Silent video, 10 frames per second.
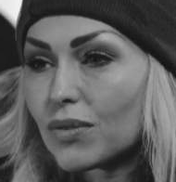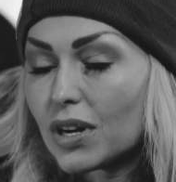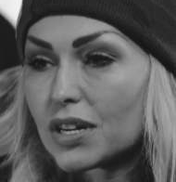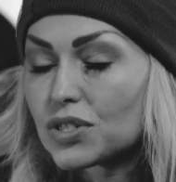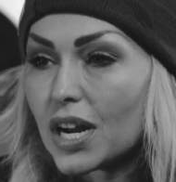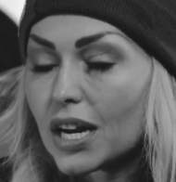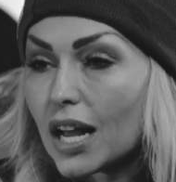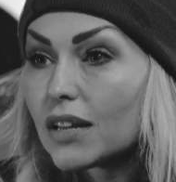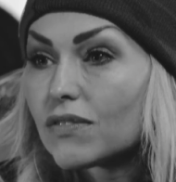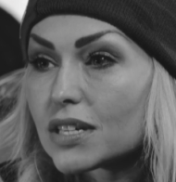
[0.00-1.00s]
Where can I train?
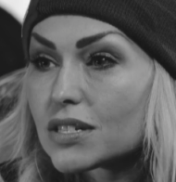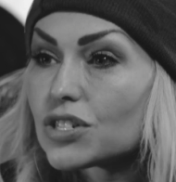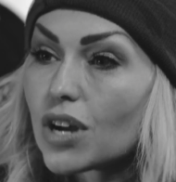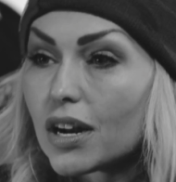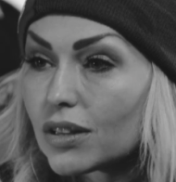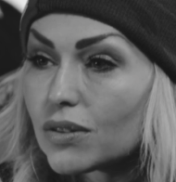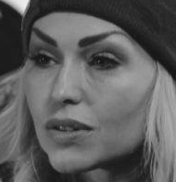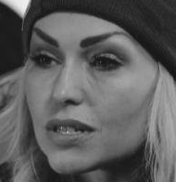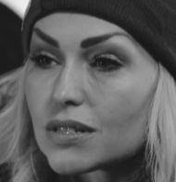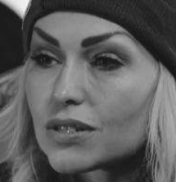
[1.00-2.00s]
I live next to Johnny
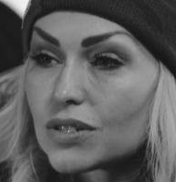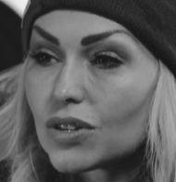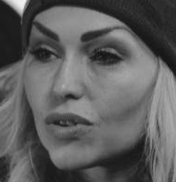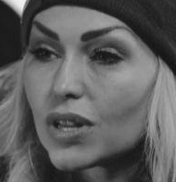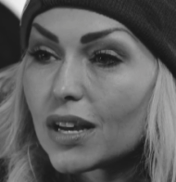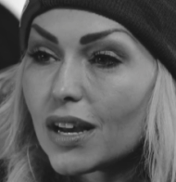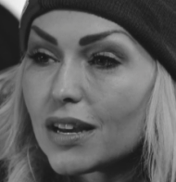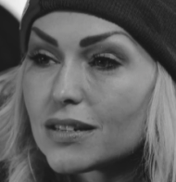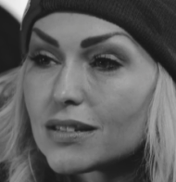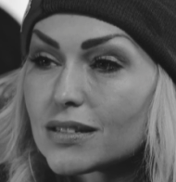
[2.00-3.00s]
Lewis. Do you know who that
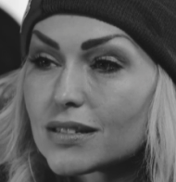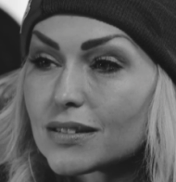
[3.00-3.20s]
guy is?